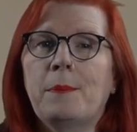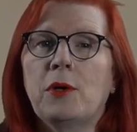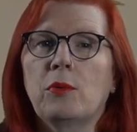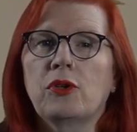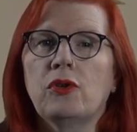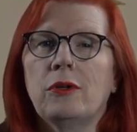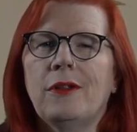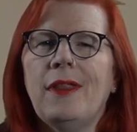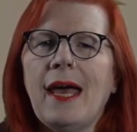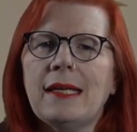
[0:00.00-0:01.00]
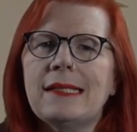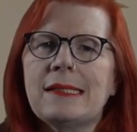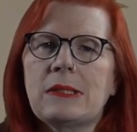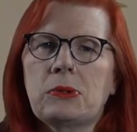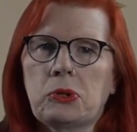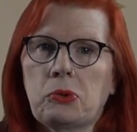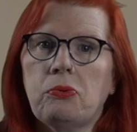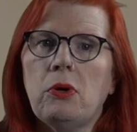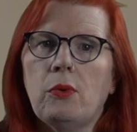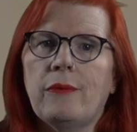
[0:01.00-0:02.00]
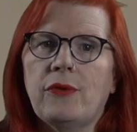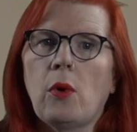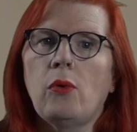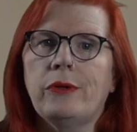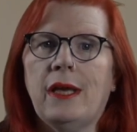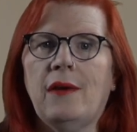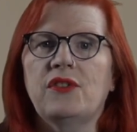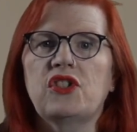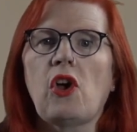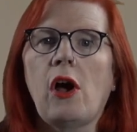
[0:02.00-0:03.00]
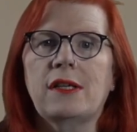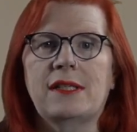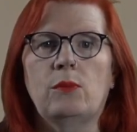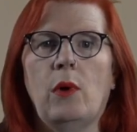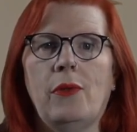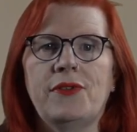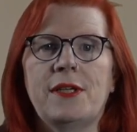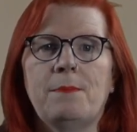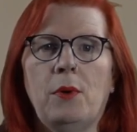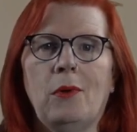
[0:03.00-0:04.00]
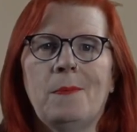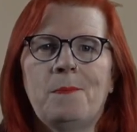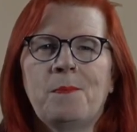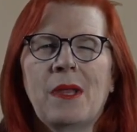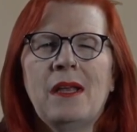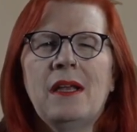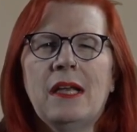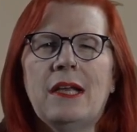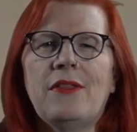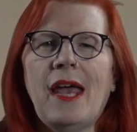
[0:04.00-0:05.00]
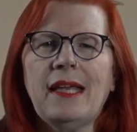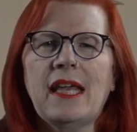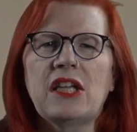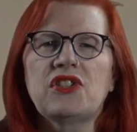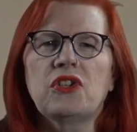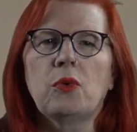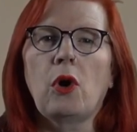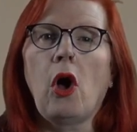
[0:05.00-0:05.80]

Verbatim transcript: up your return, and that is true if you only have stocks in Wealthsimple. In that case, you are